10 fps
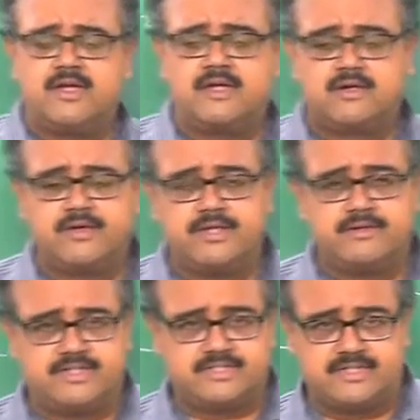growing your
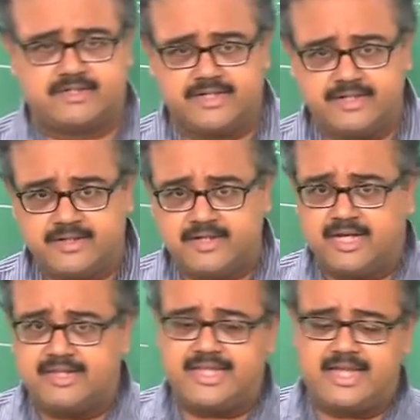decision tree,
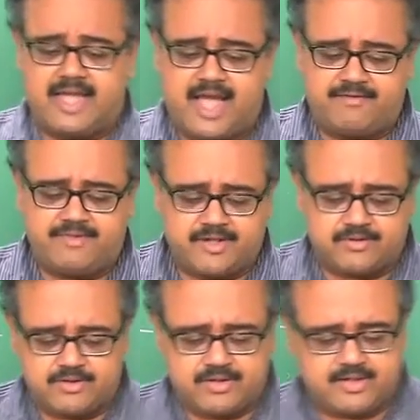and they have their
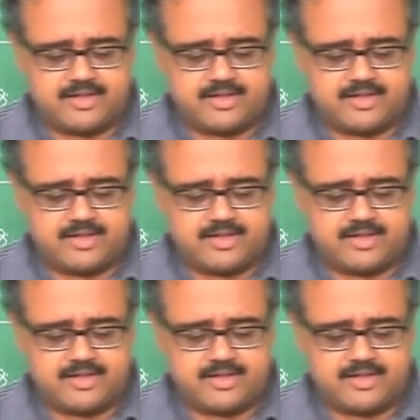own